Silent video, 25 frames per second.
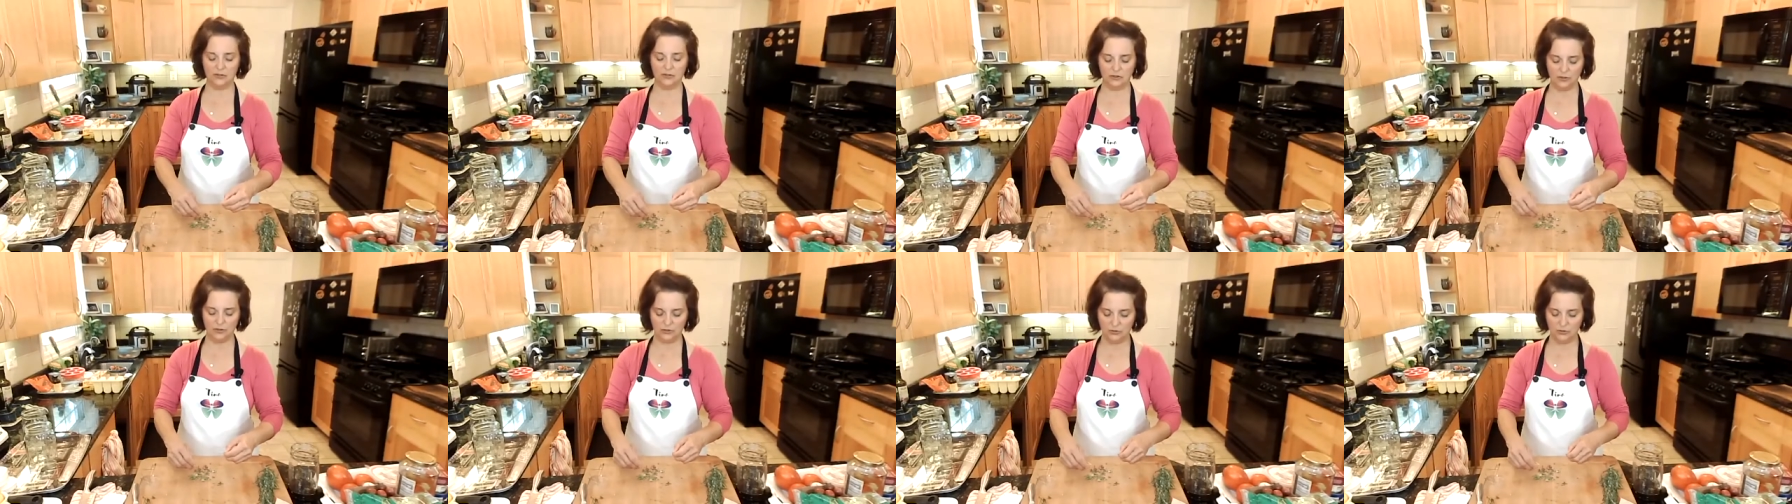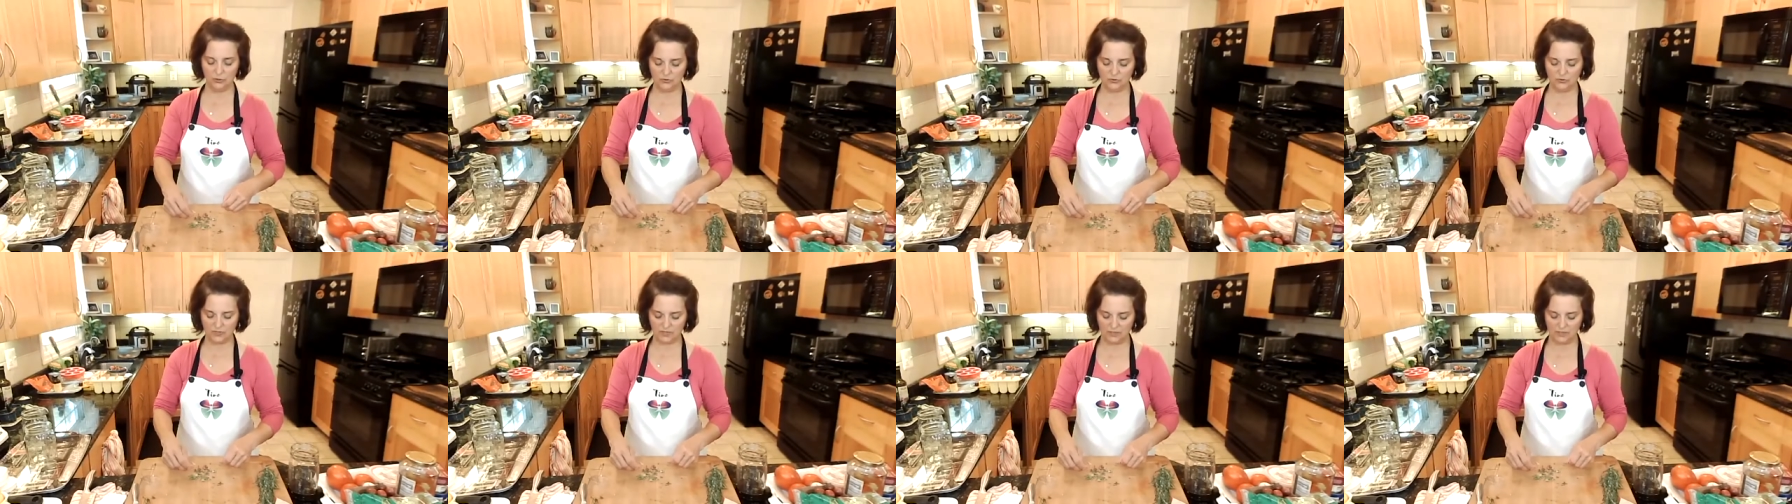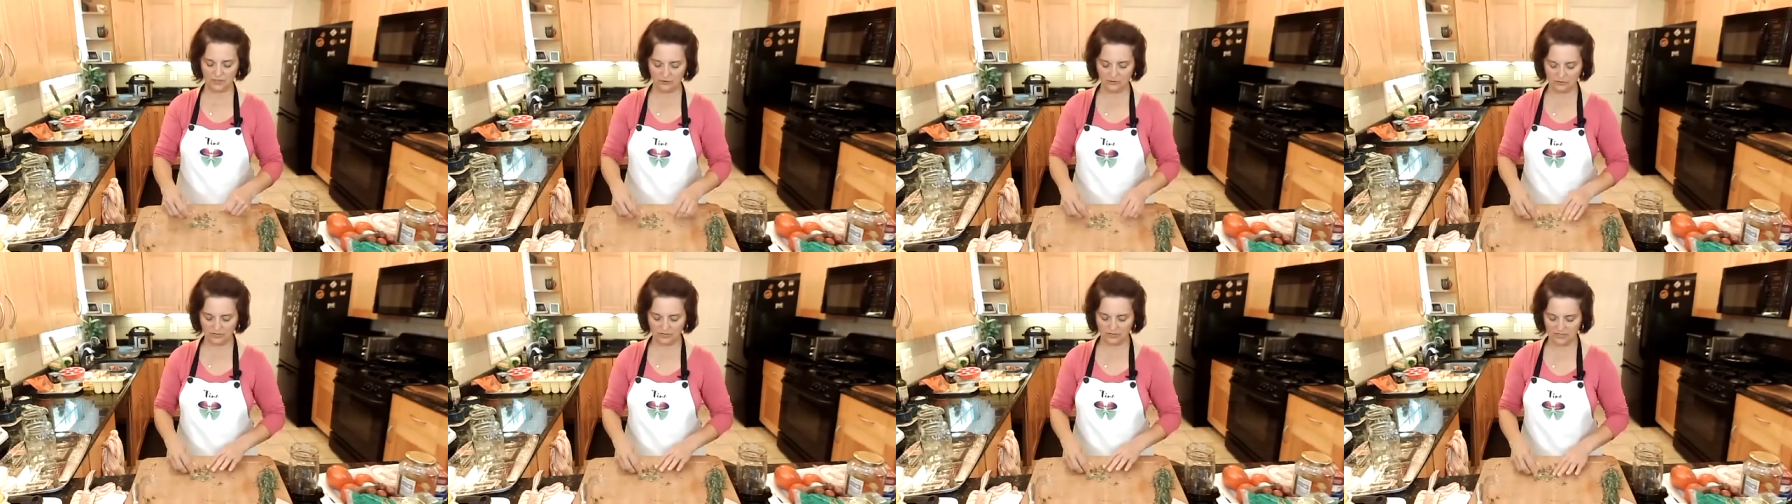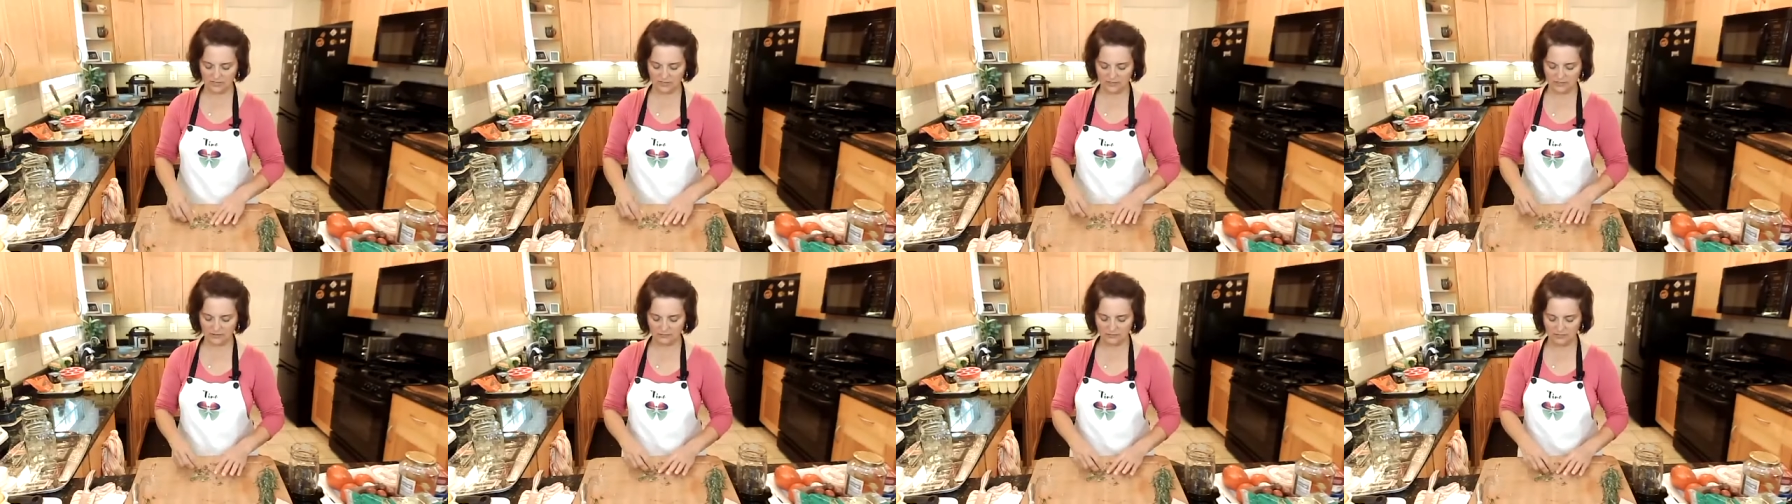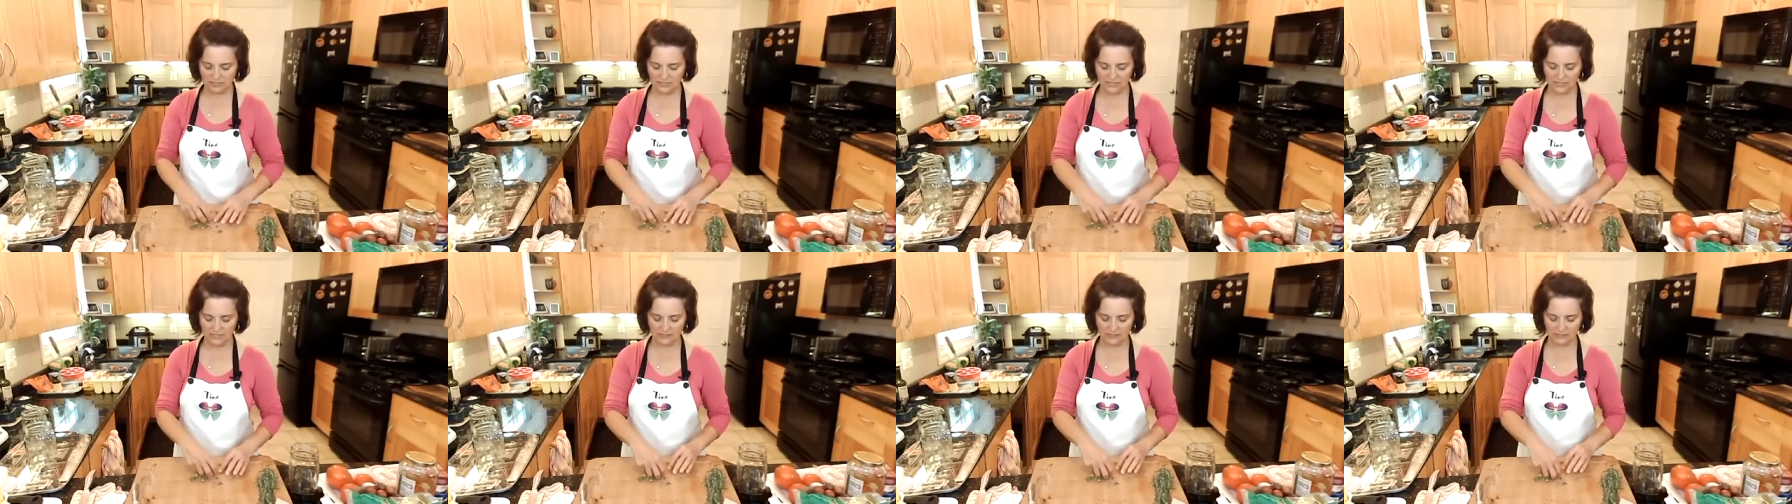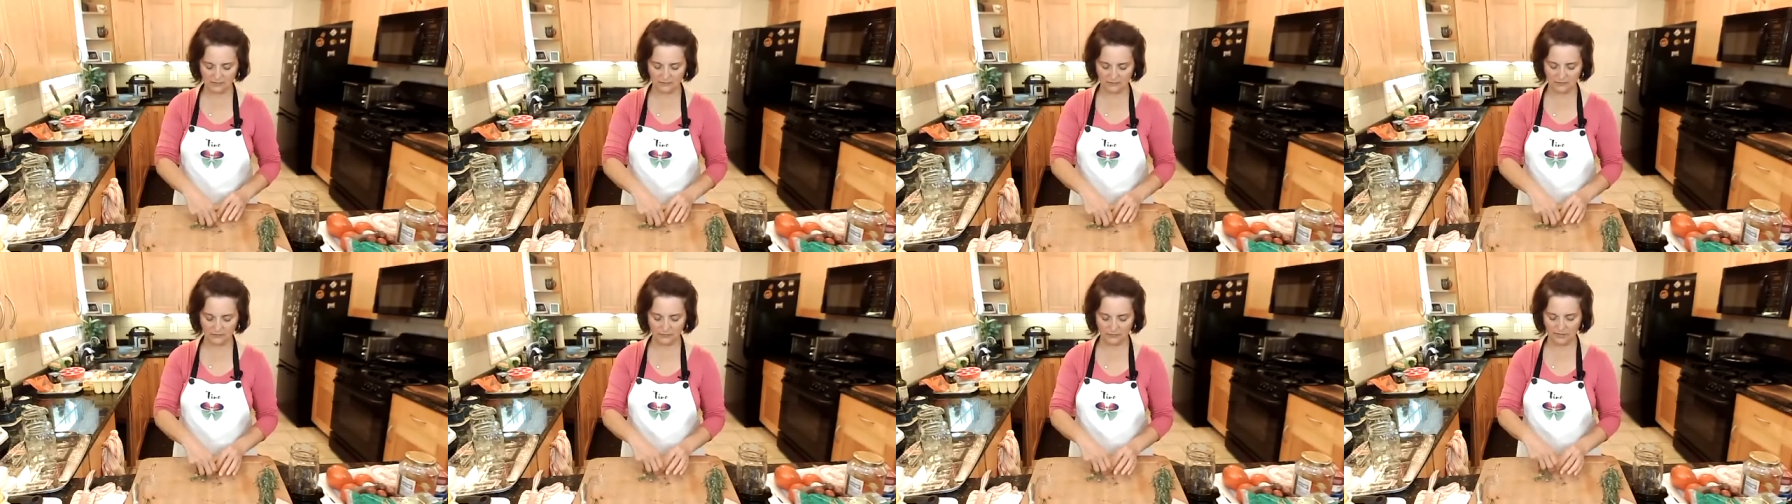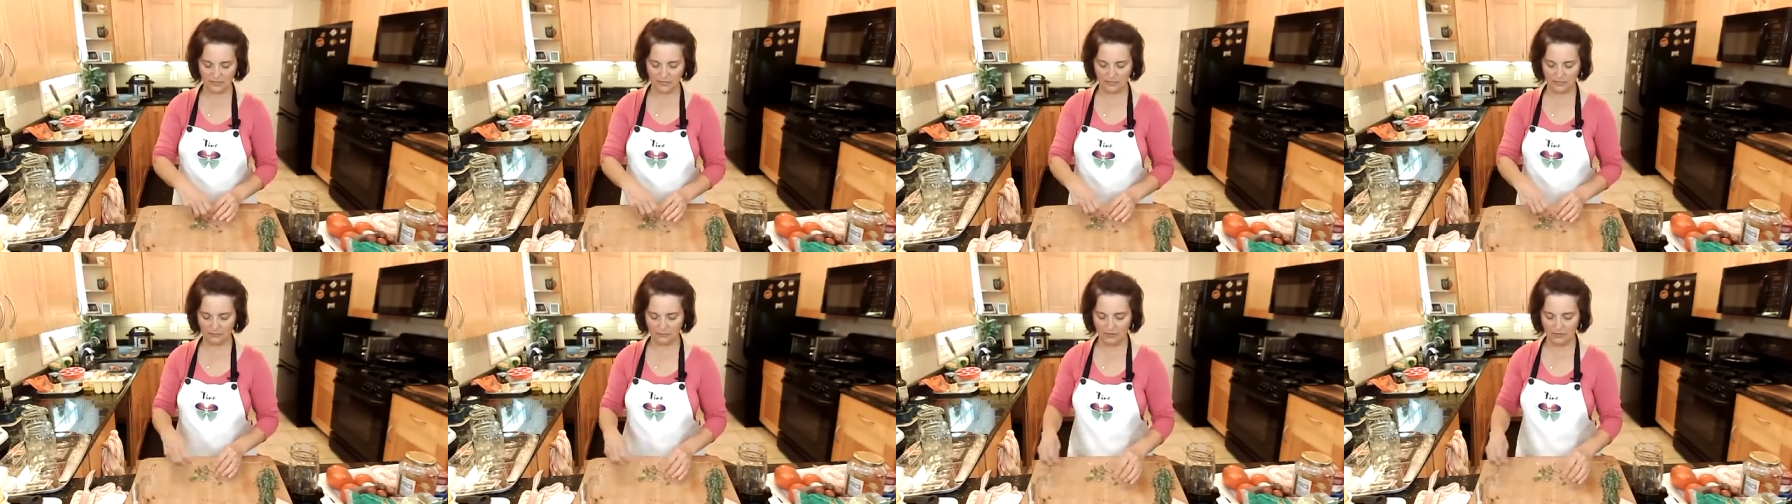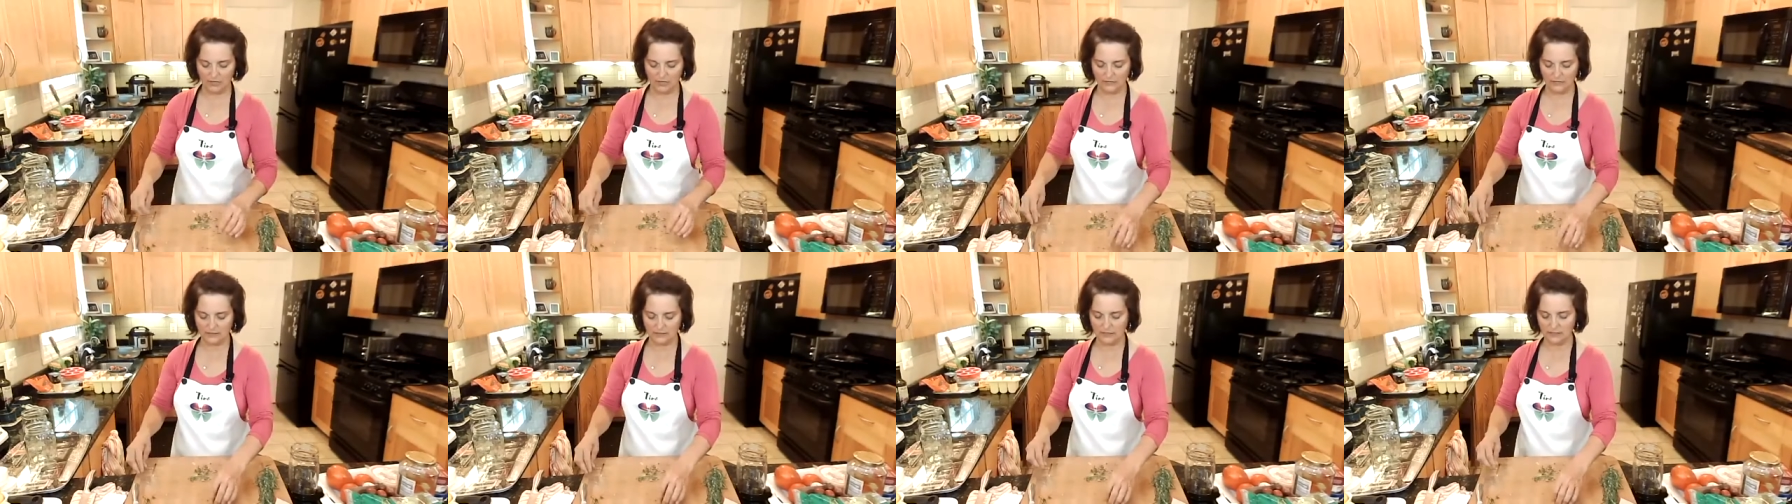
losing their sense of taste from eating pine